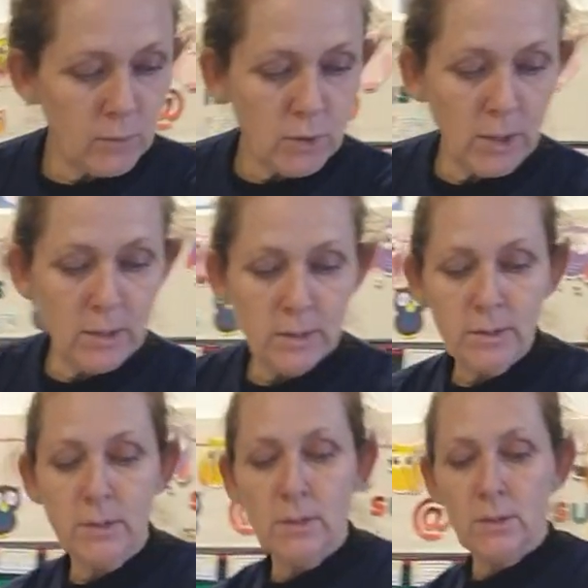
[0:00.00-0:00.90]

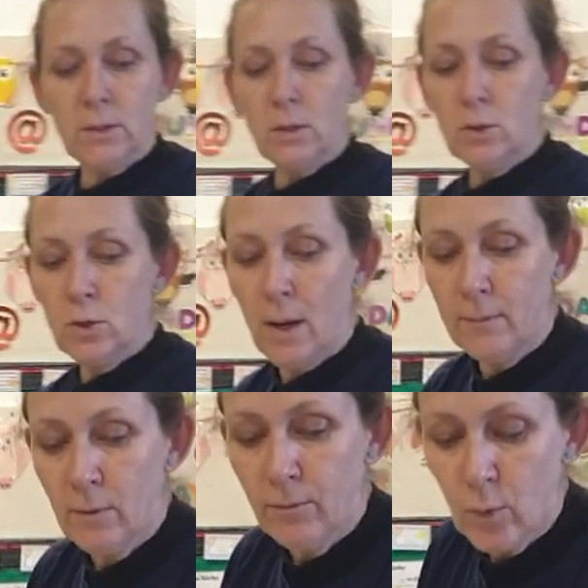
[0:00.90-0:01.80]
Genesis
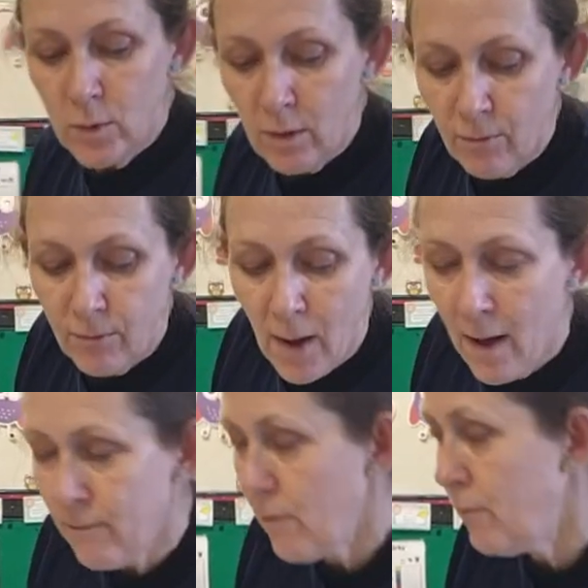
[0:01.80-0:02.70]
chapter
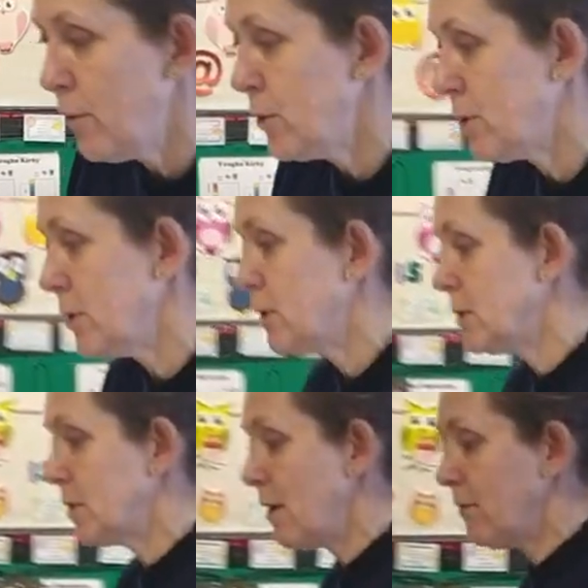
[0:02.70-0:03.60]
45, verse
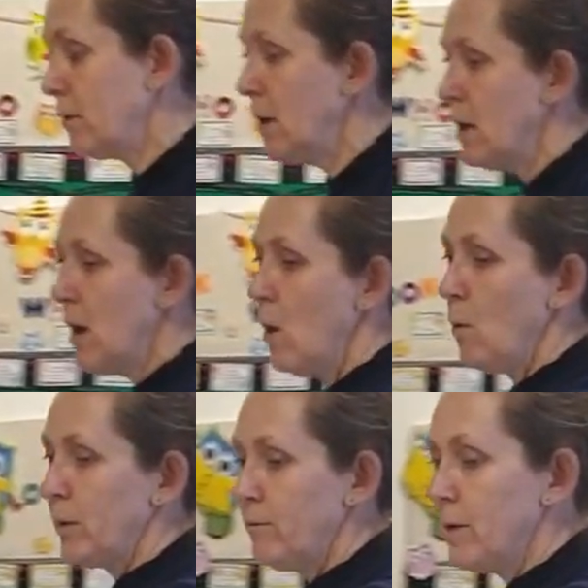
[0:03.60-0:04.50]
7,
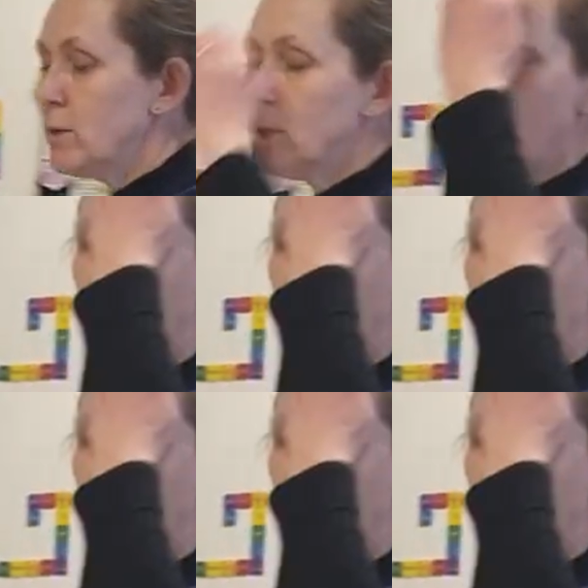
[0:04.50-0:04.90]
what eventually